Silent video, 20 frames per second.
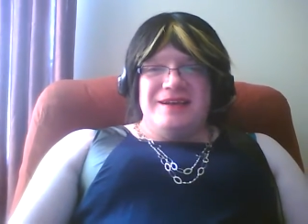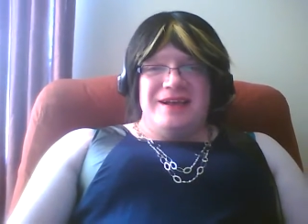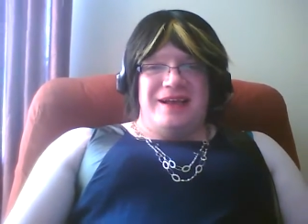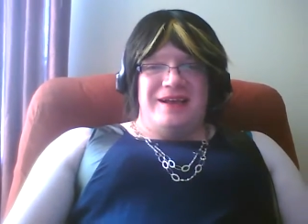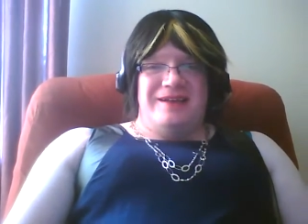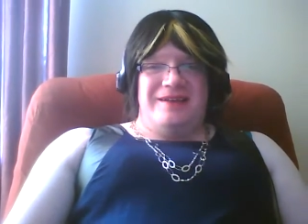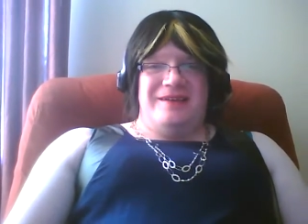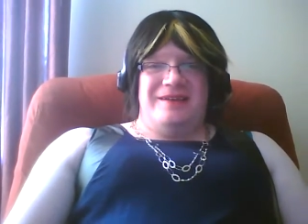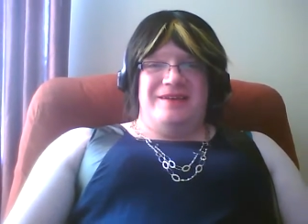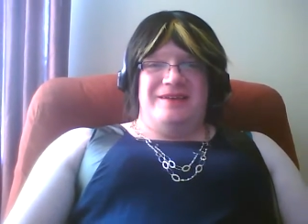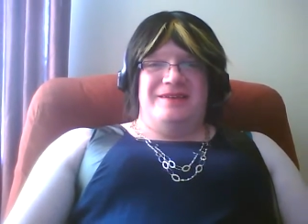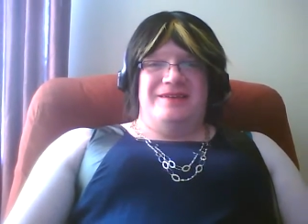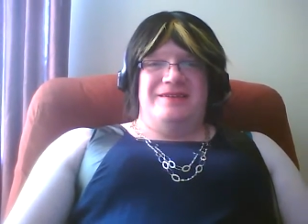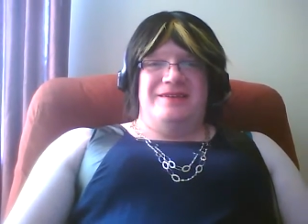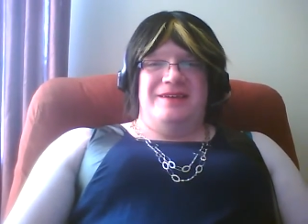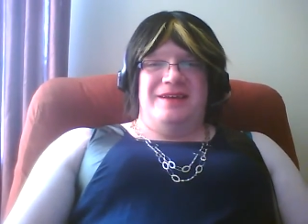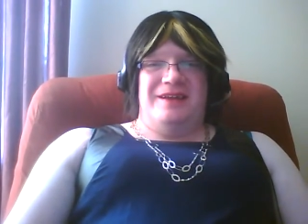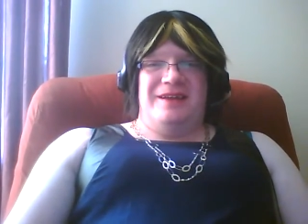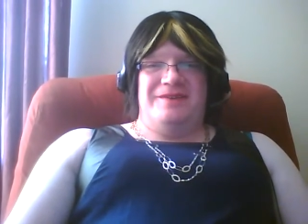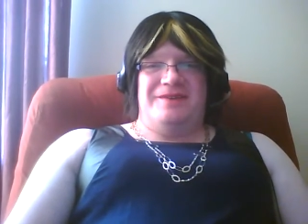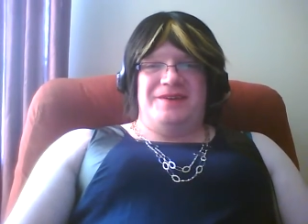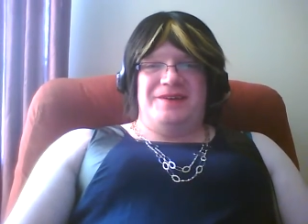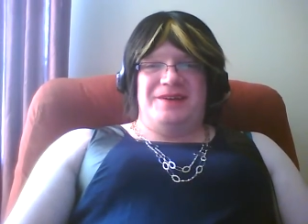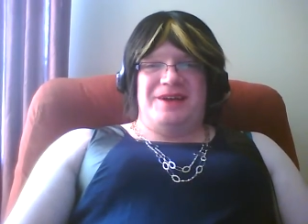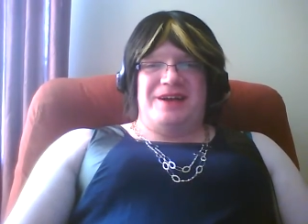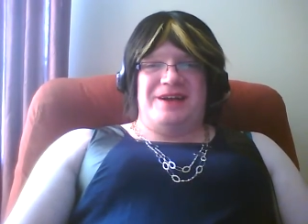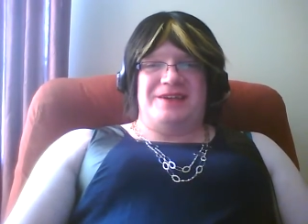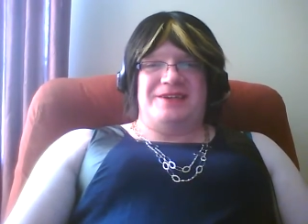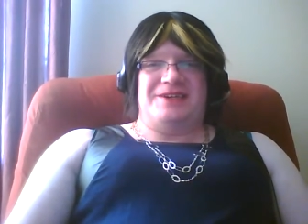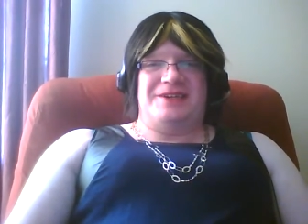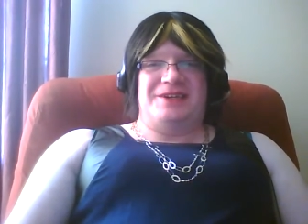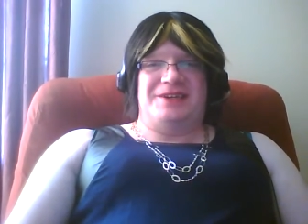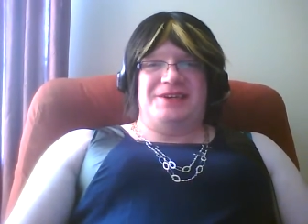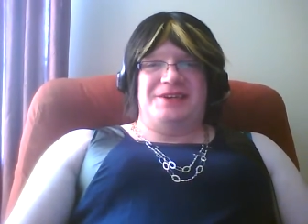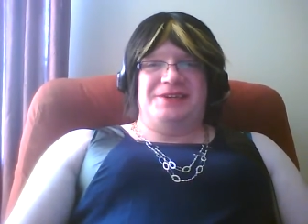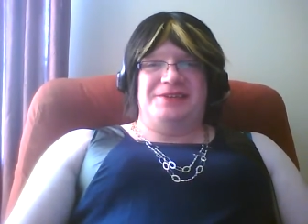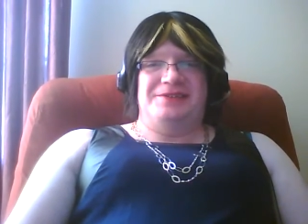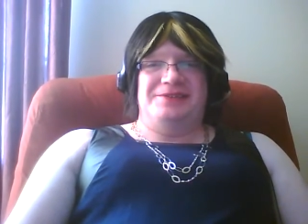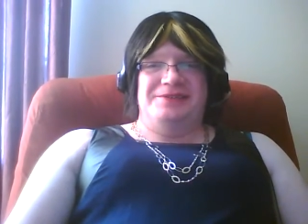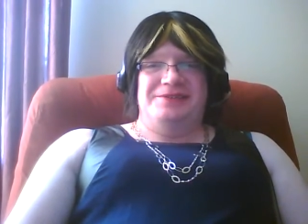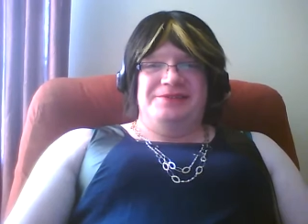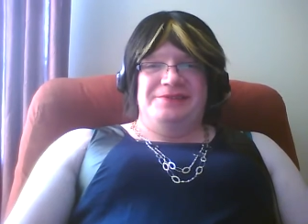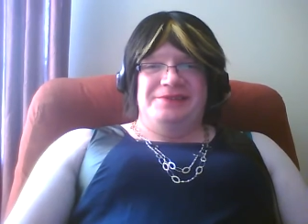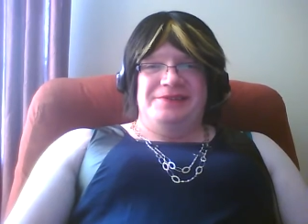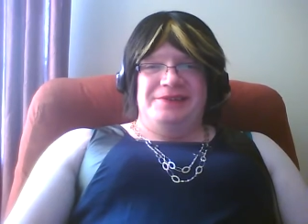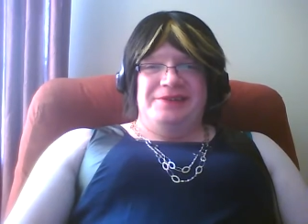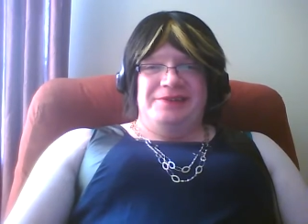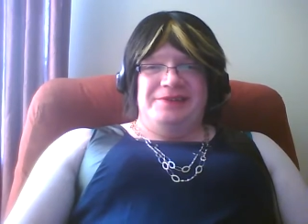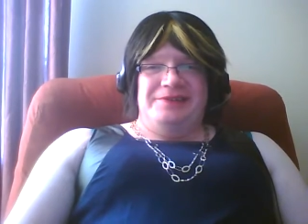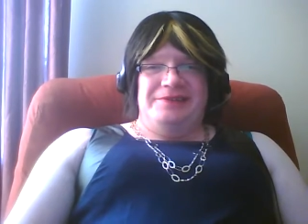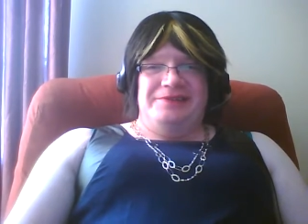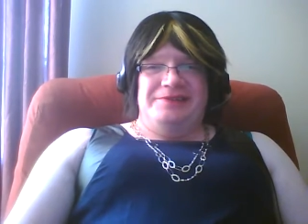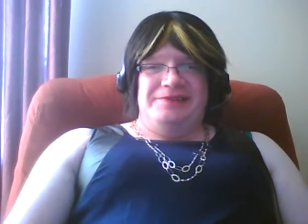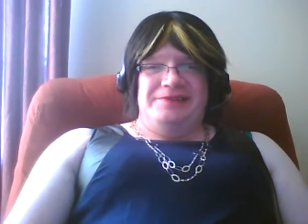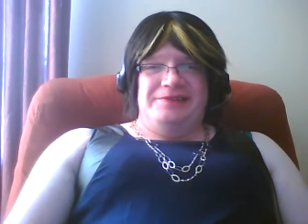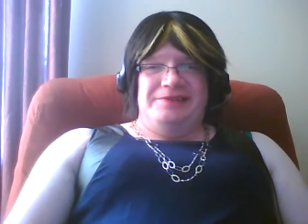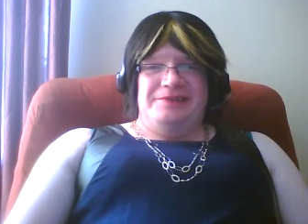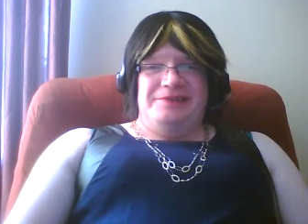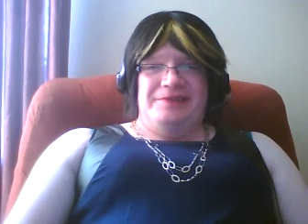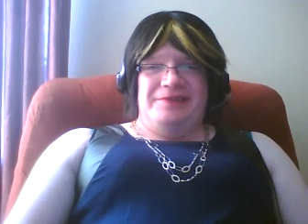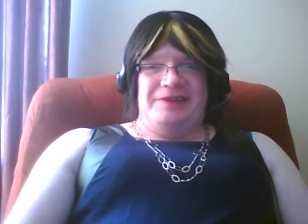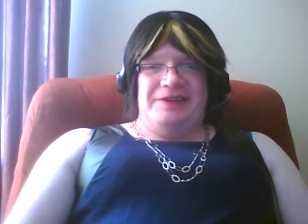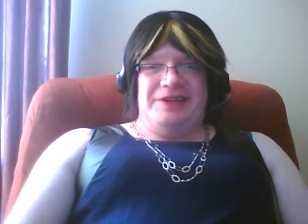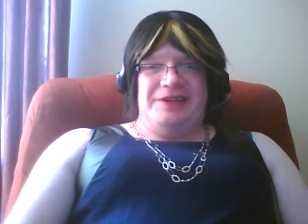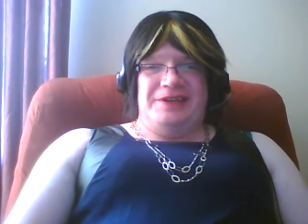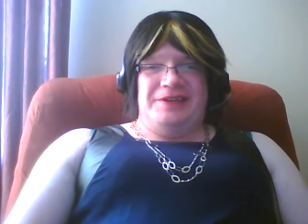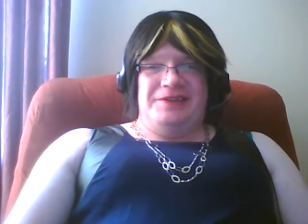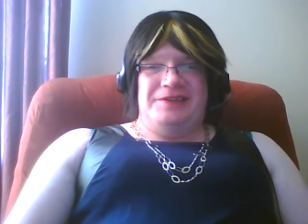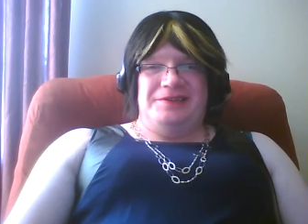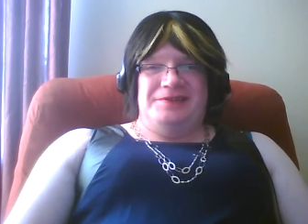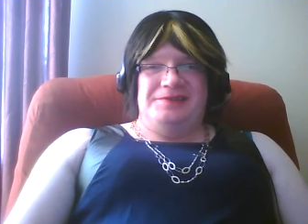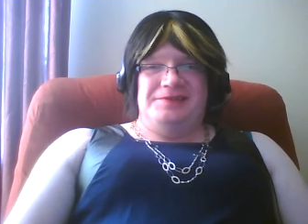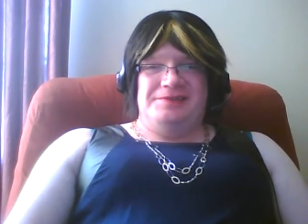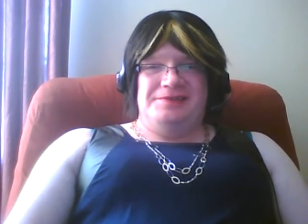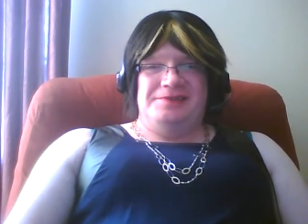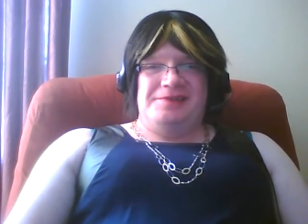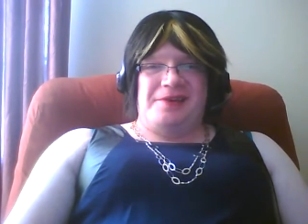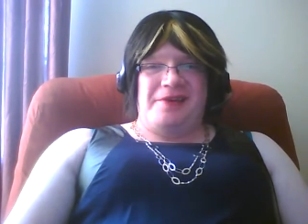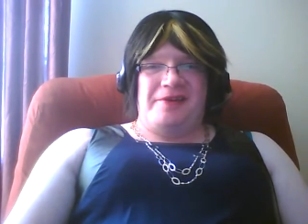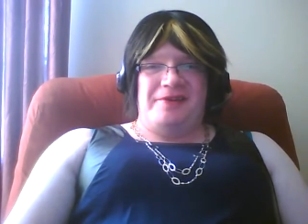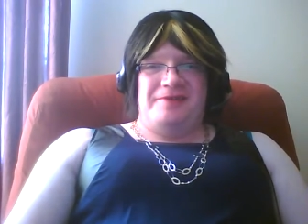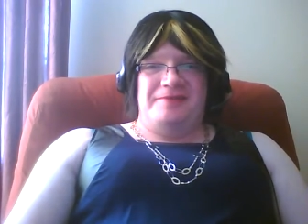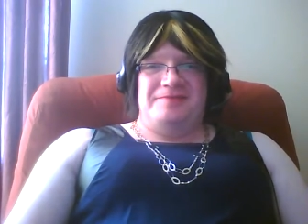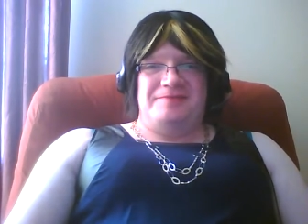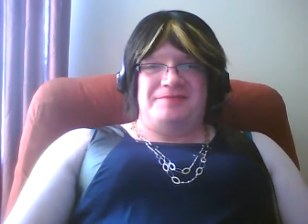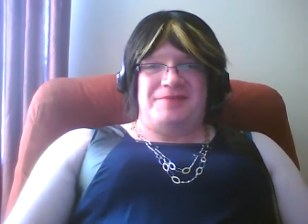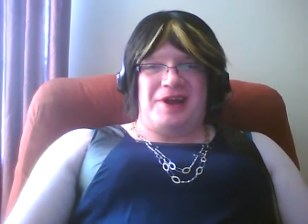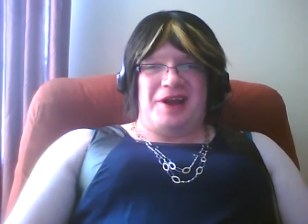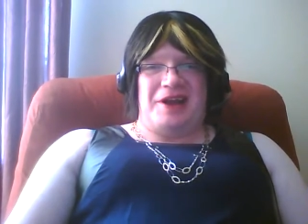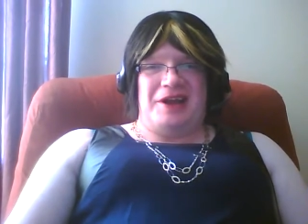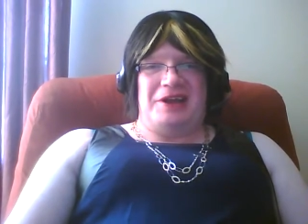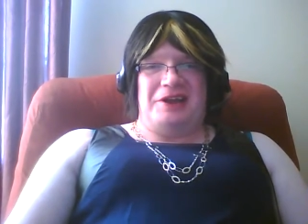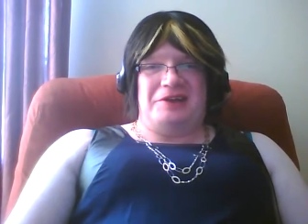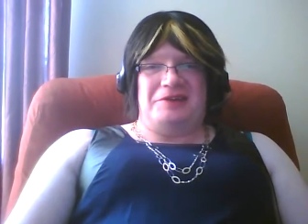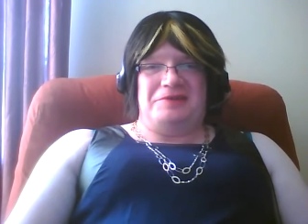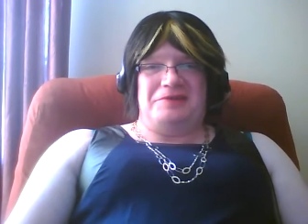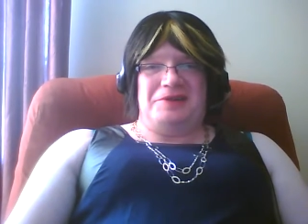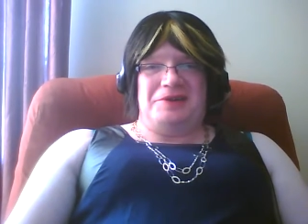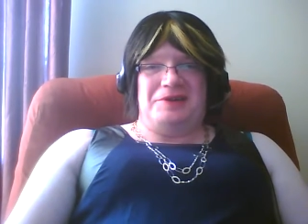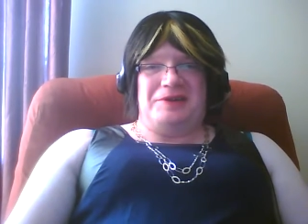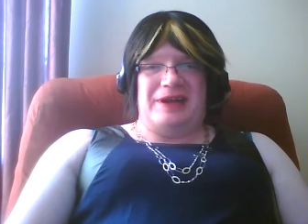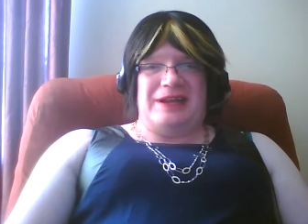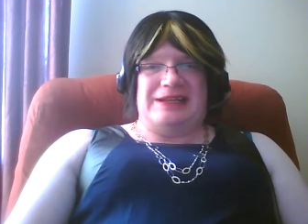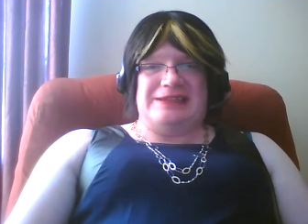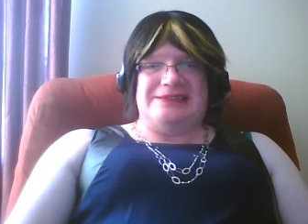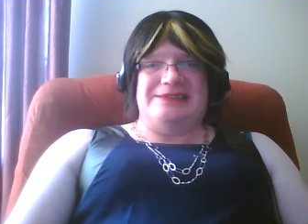Uh, if you're not sure, eh, probably don't do it.